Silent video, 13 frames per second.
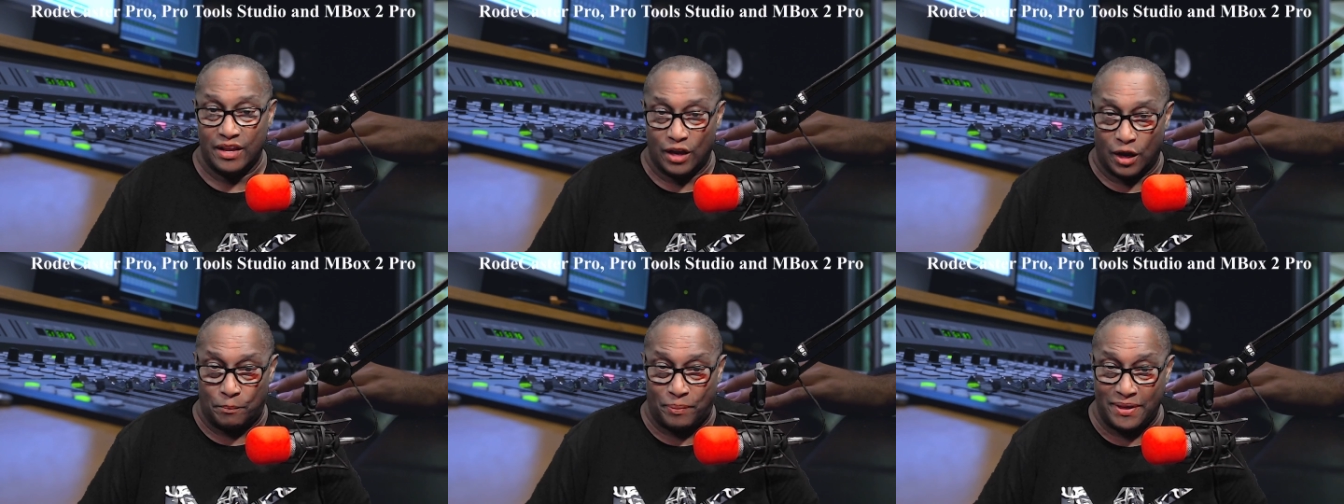
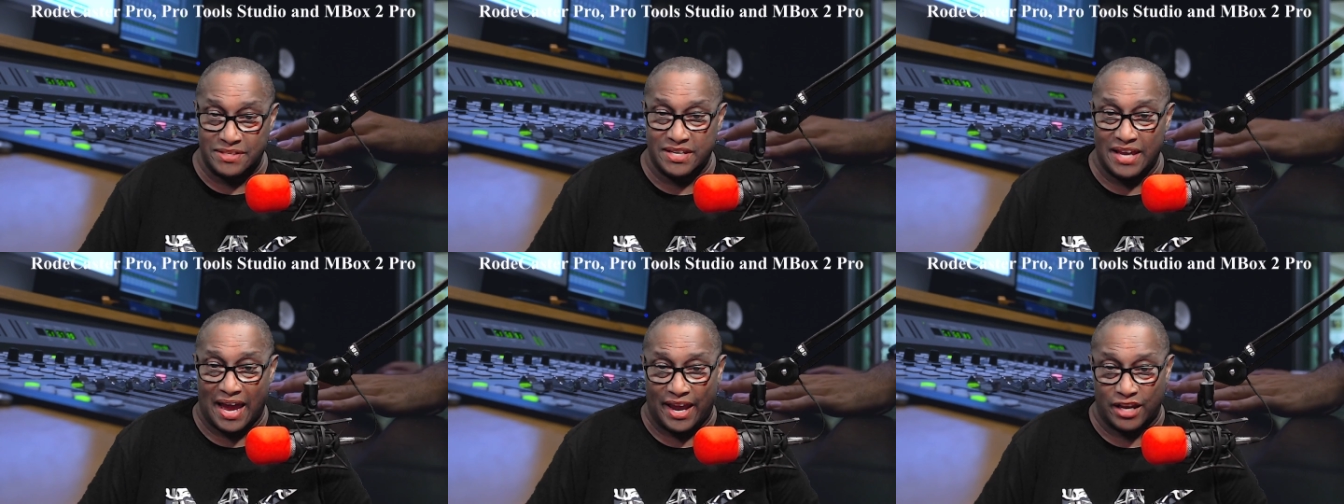a
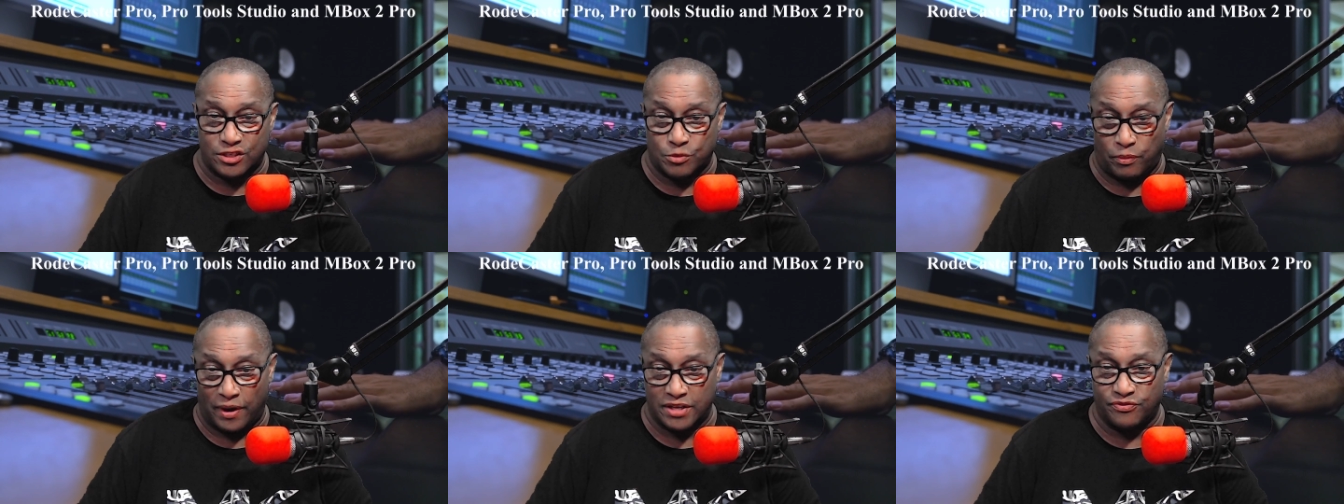PCI
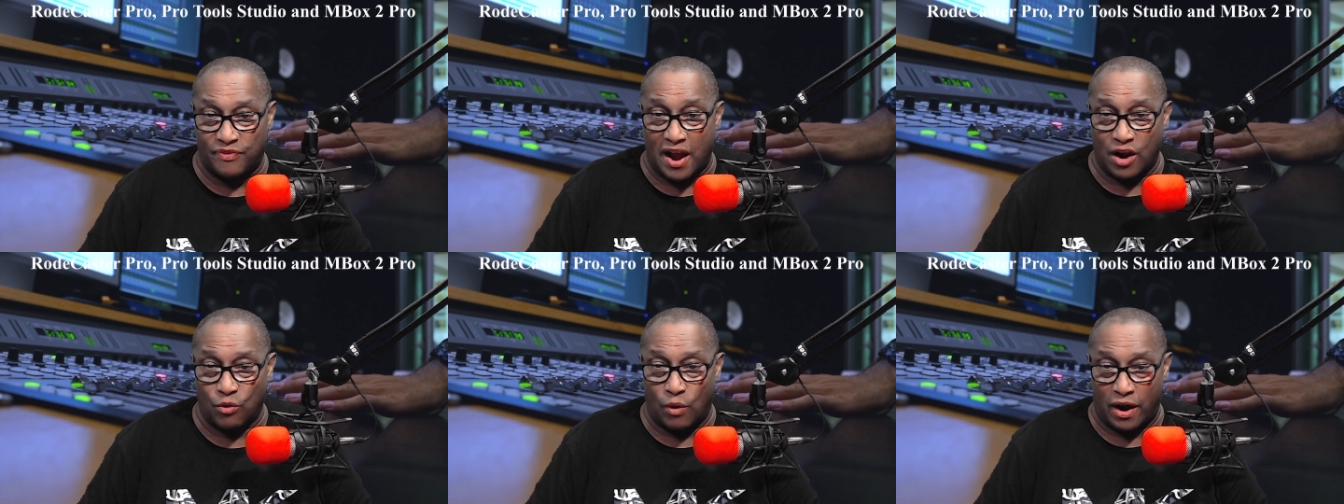Express
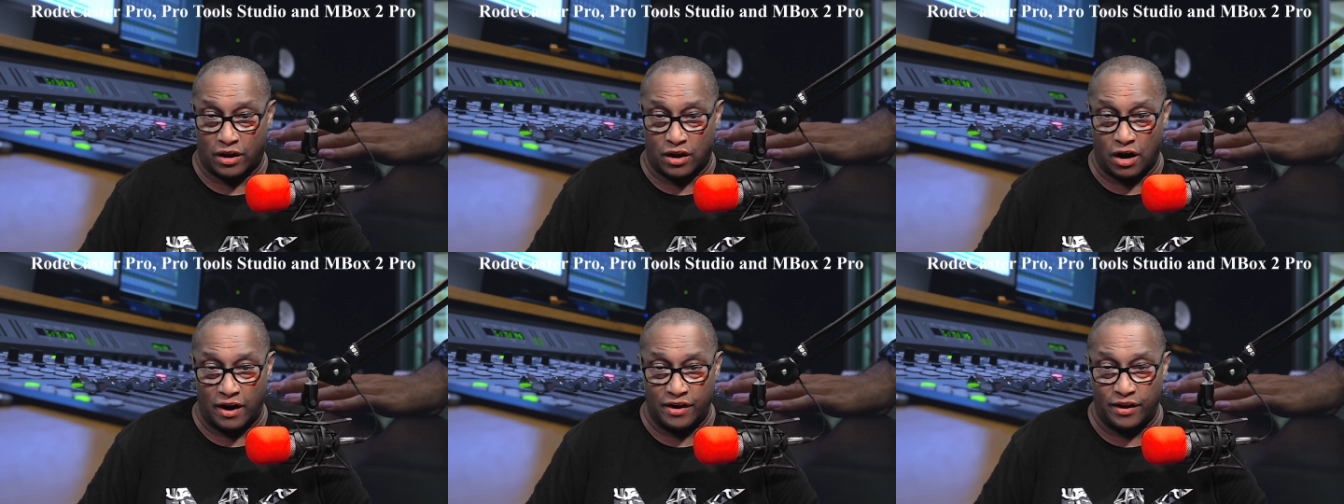FireWire
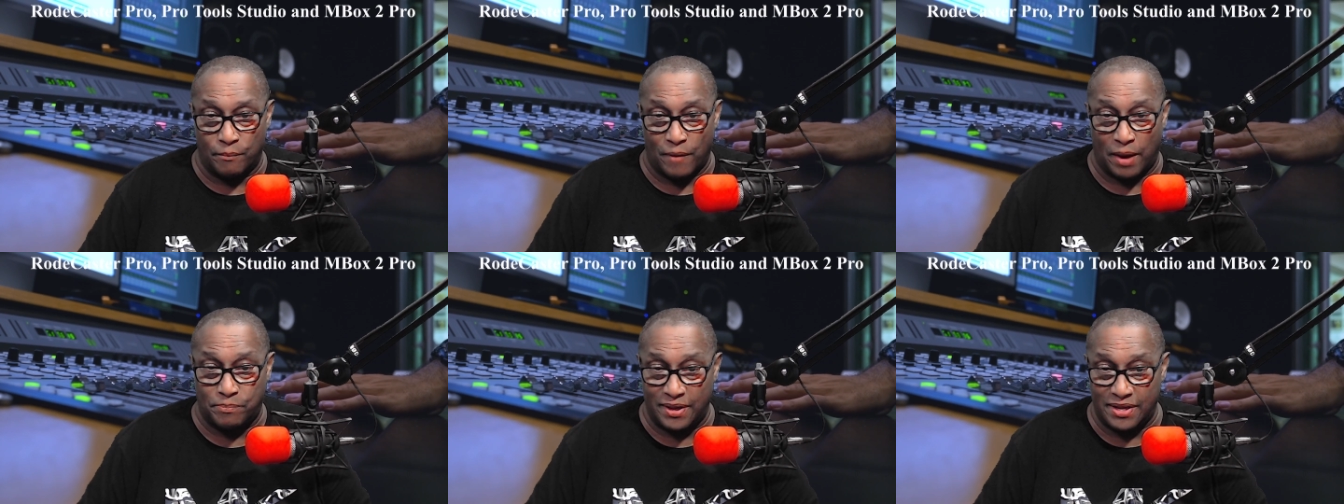card in
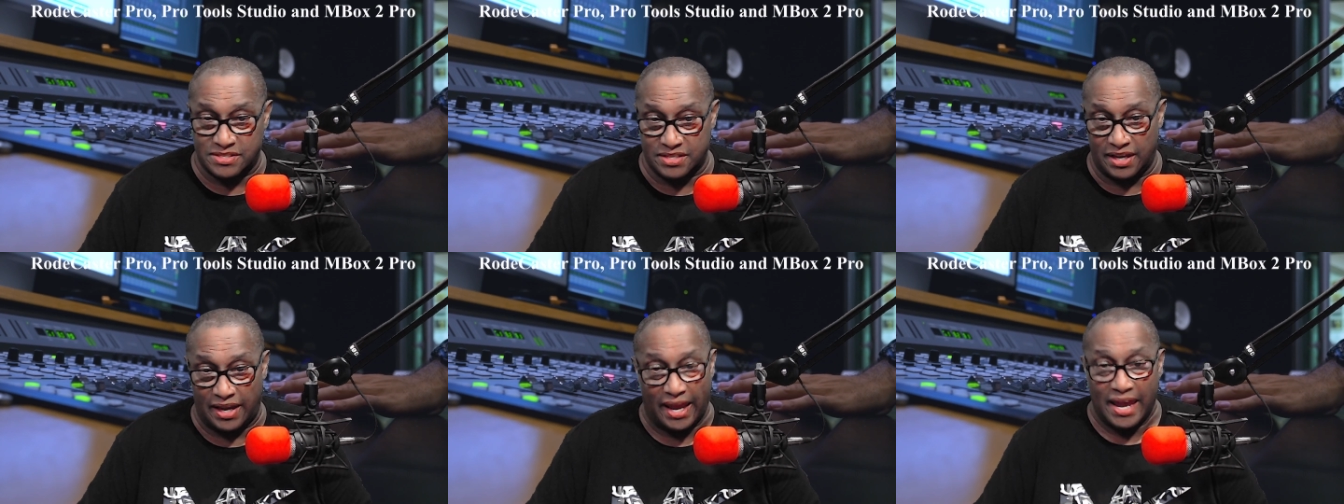my
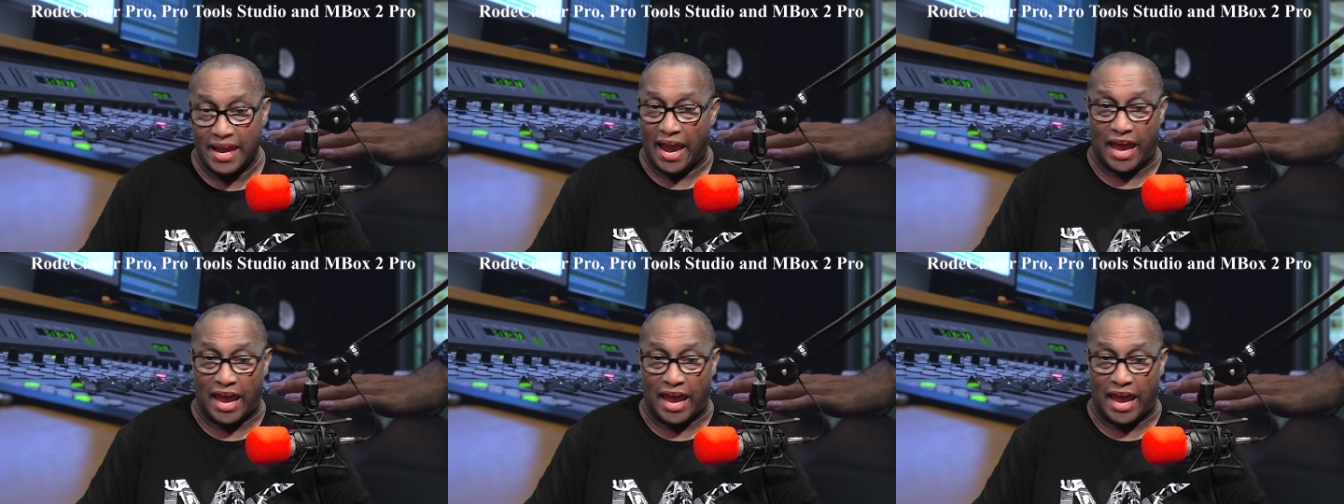PC,